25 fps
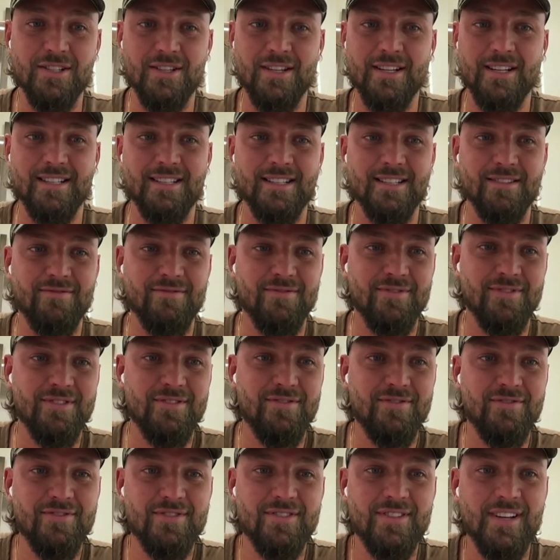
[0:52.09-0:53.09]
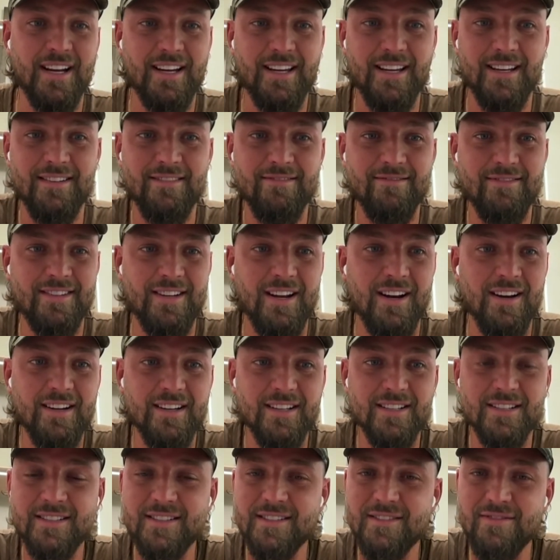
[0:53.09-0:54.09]
I think it's the second
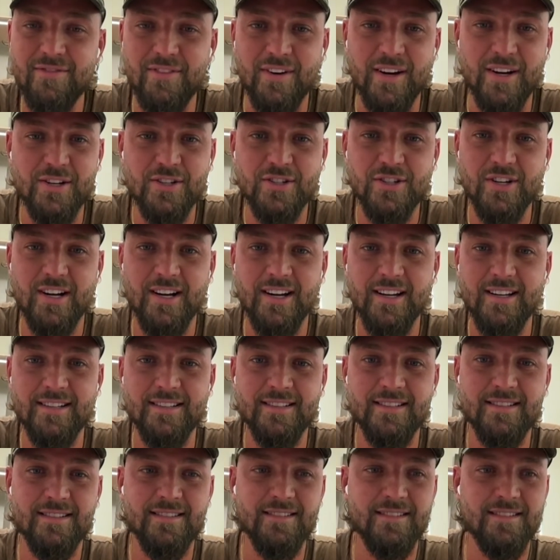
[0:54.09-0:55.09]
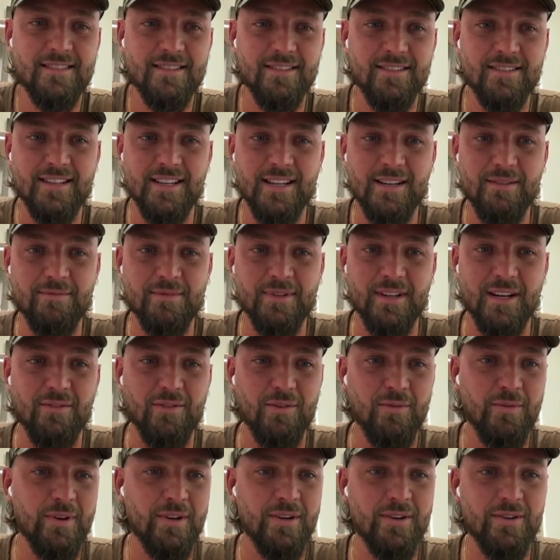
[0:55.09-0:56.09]
youngest franchise team to
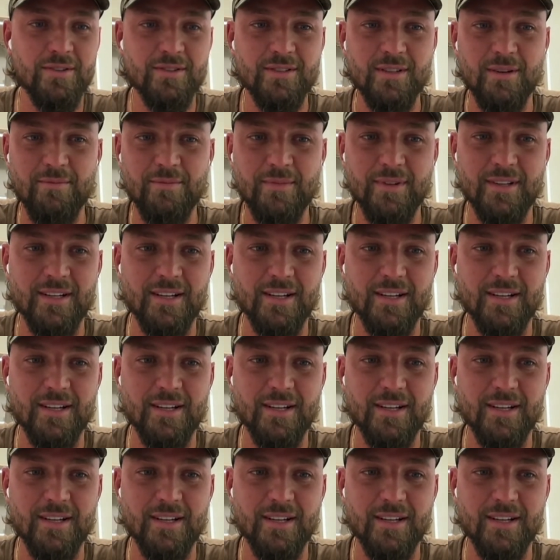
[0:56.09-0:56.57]
ever win or something,